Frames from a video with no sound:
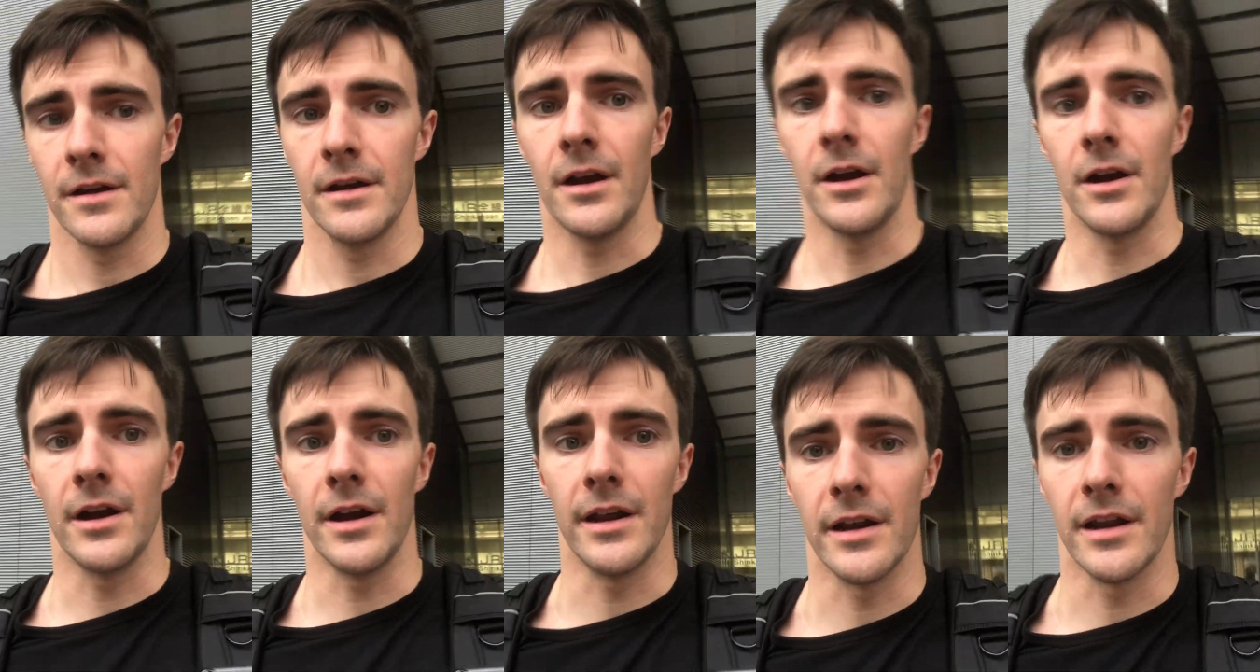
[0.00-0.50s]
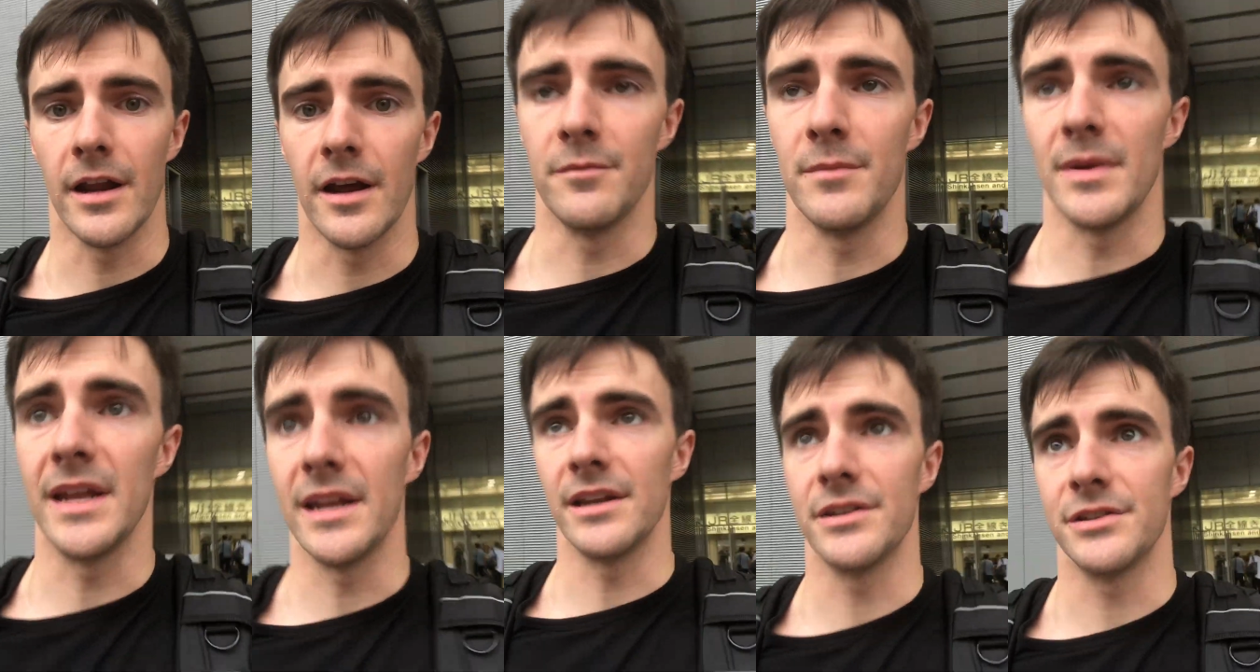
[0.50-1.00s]
All right, I
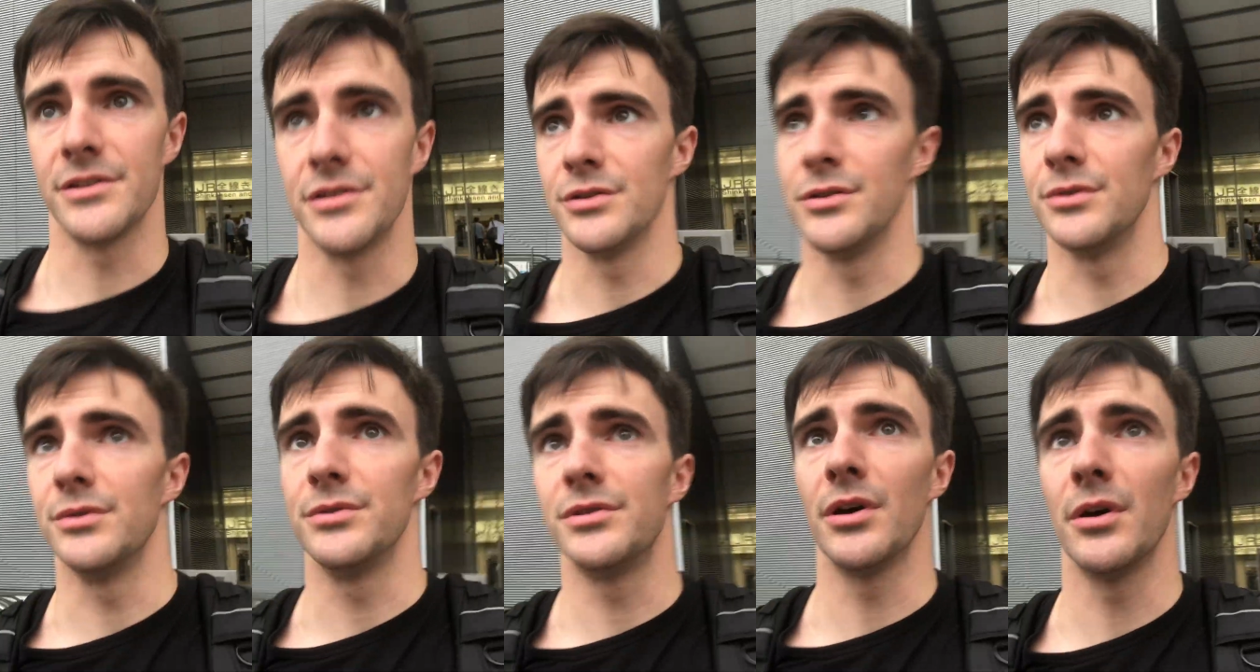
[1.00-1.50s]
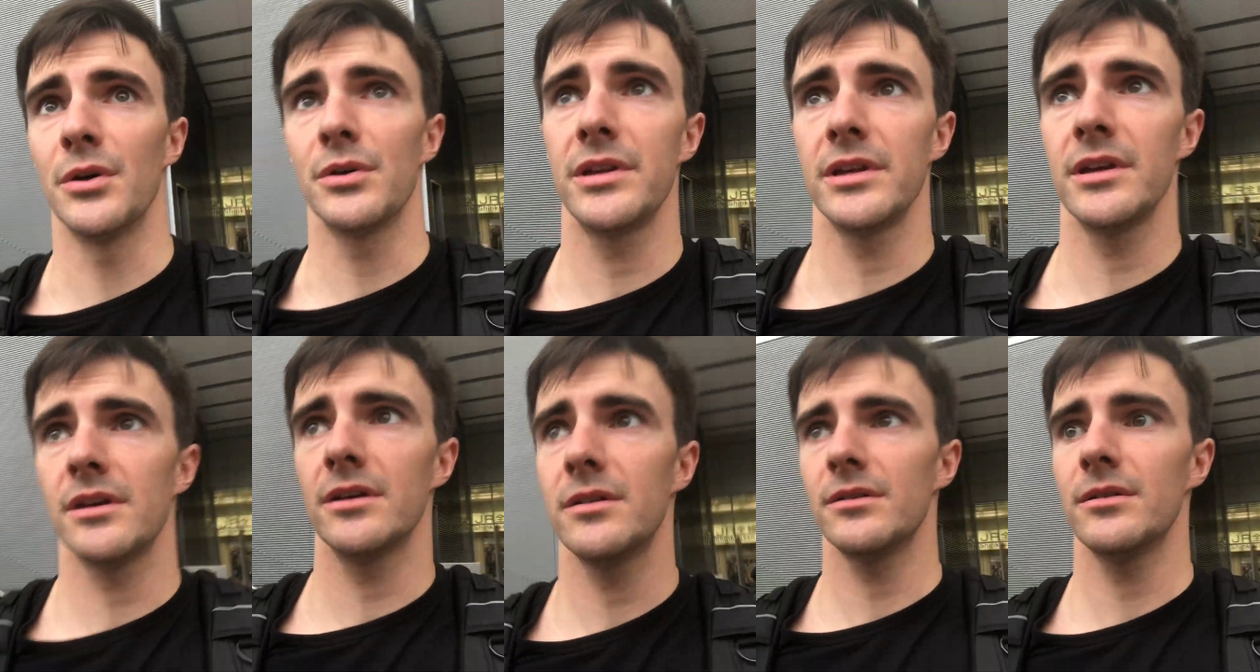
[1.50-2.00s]
made it to
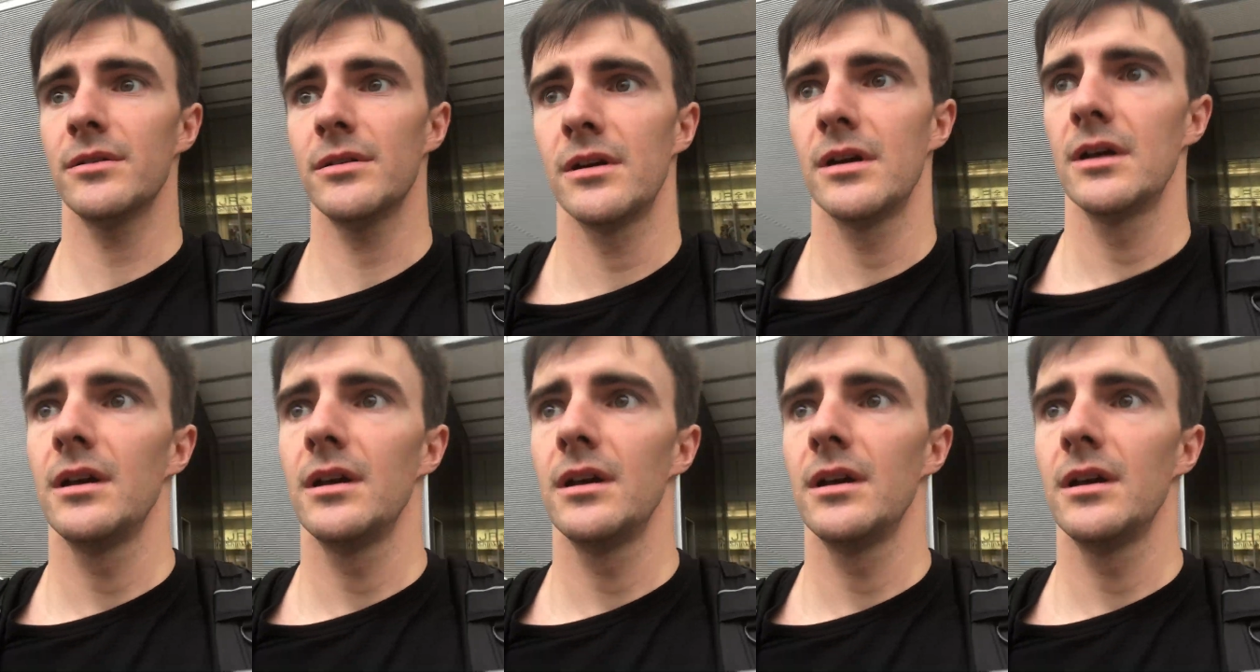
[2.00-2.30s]
Tokyo.